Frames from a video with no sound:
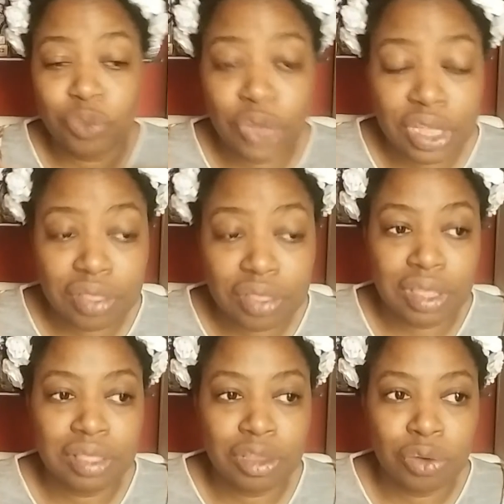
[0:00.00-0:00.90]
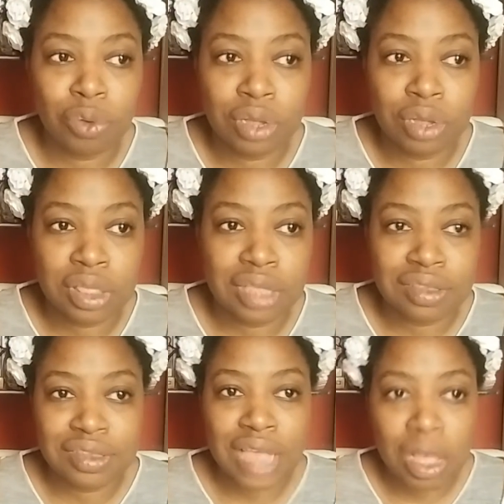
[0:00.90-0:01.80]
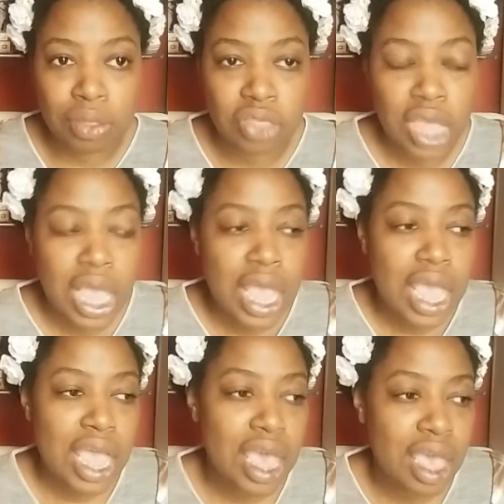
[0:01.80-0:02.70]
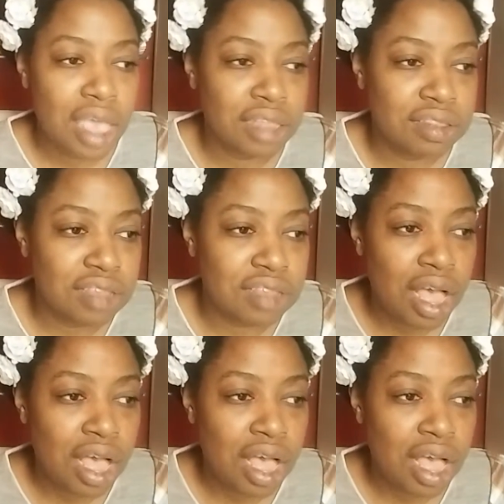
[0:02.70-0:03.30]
with in the north and south. And